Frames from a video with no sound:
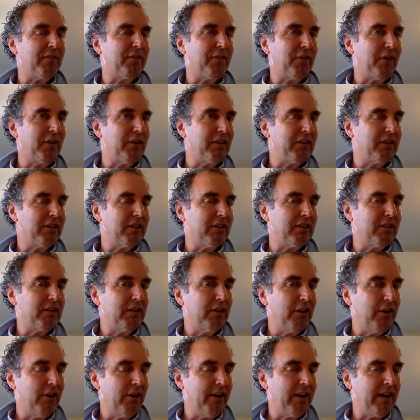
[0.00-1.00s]
for
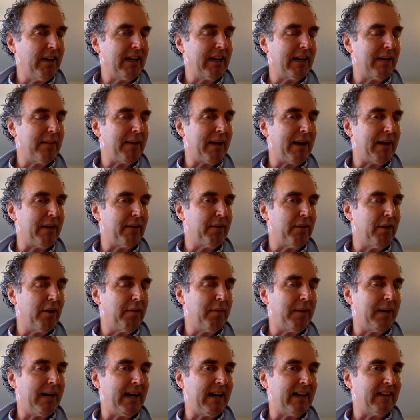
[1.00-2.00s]
learning about
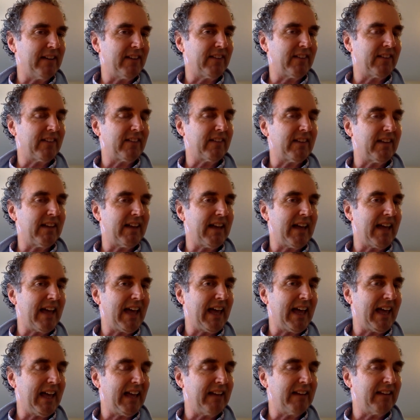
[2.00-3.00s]
robots
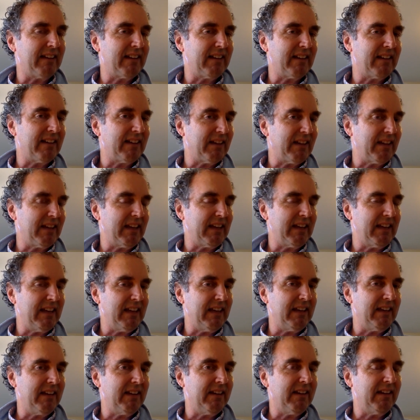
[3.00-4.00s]
and
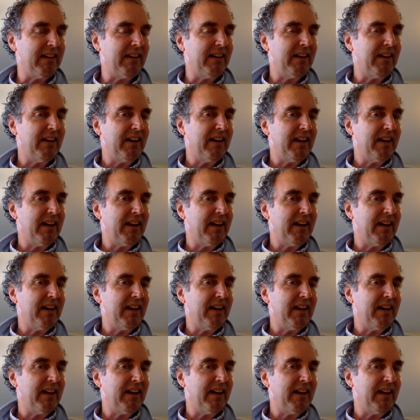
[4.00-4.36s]
in